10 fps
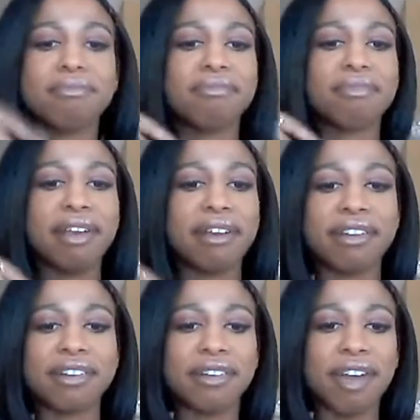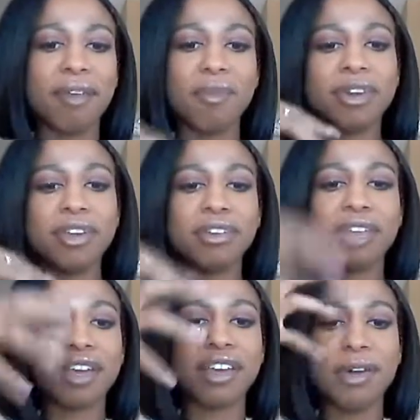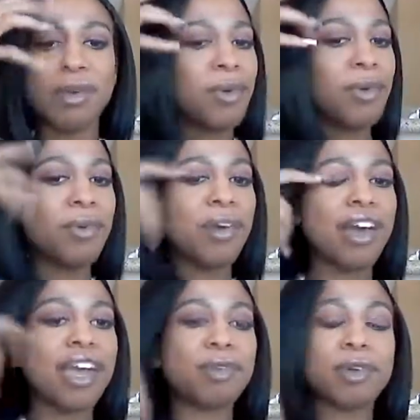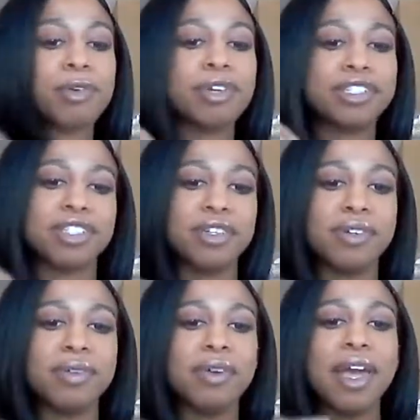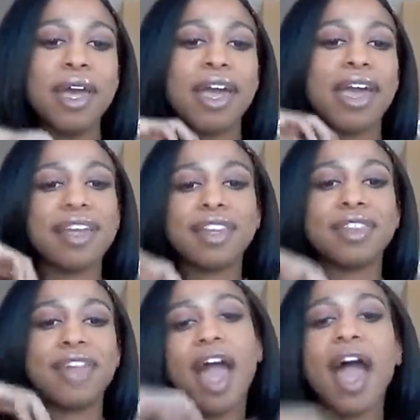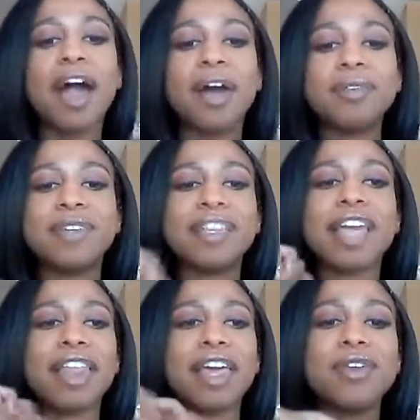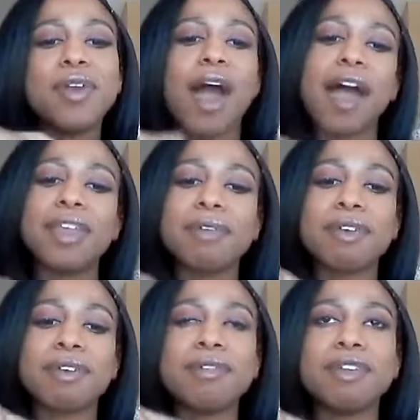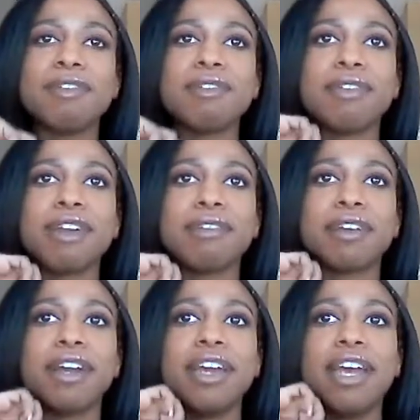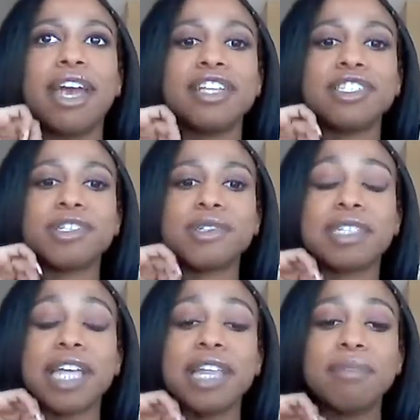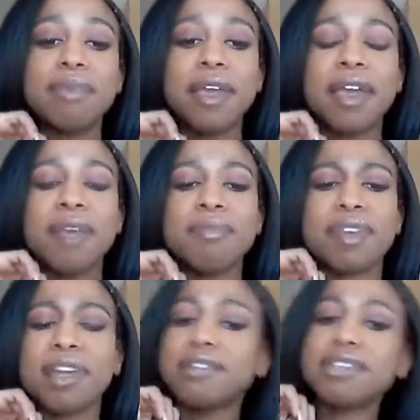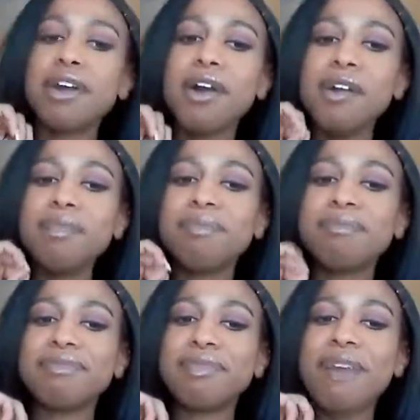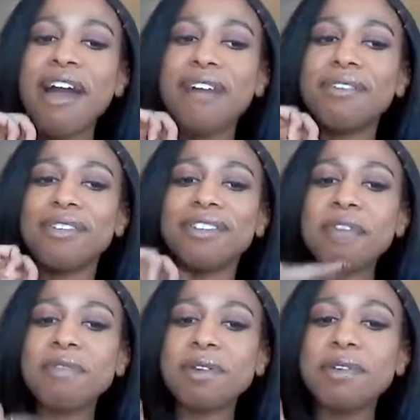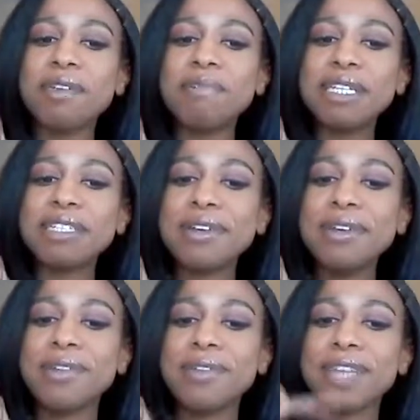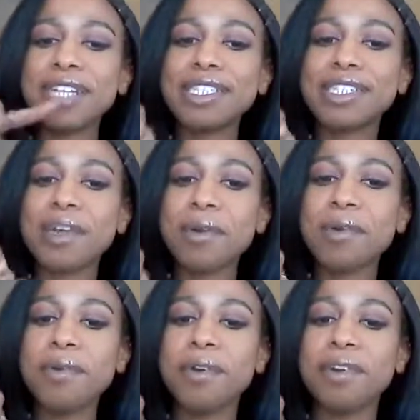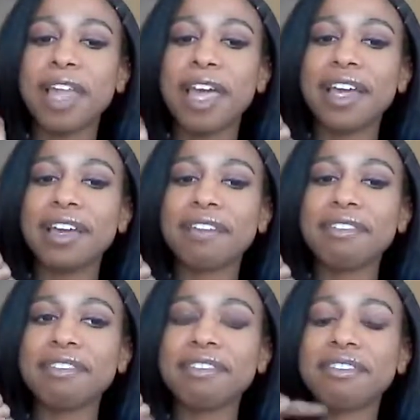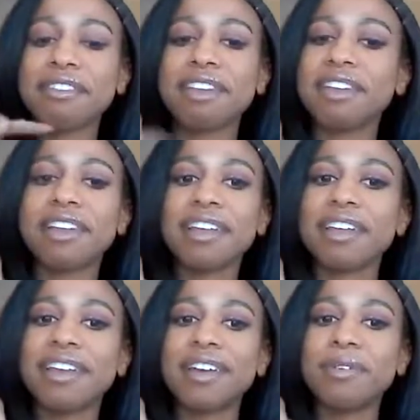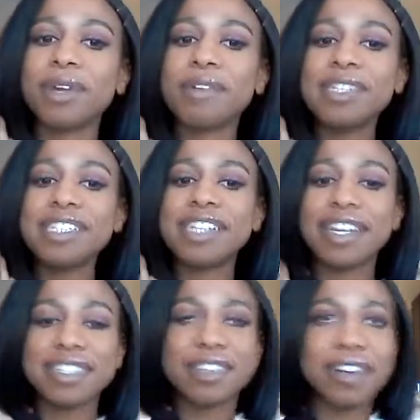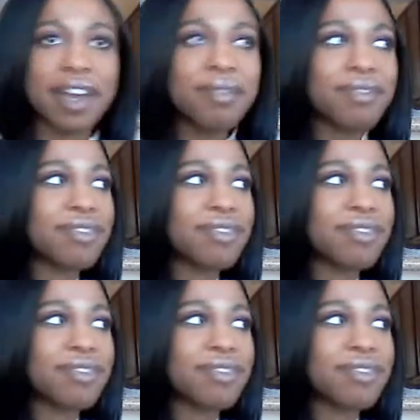weird, okay, what do you like, who recruited you, how did they, like, how they recruit you or whatever. And so she was telling me, and I was like, oh wow, they recruited me too, that's so cool, like what a coincidence. Okay.